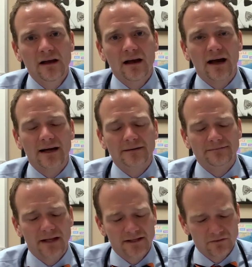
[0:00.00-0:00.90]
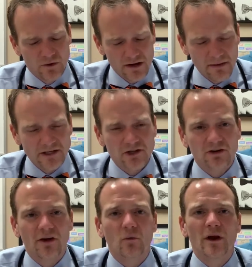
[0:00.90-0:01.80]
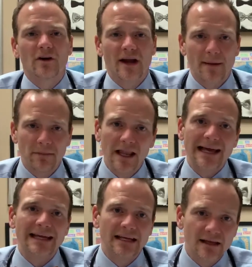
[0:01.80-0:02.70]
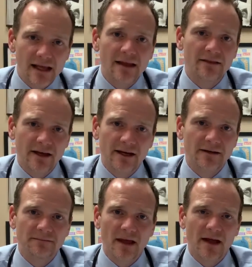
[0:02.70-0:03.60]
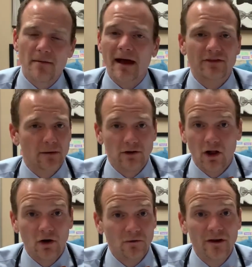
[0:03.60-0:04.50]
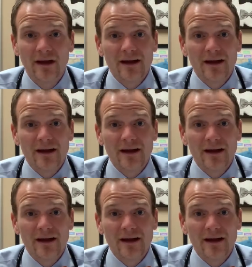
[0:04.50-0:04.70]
We need to make sure that we are not playing in the bathtub alone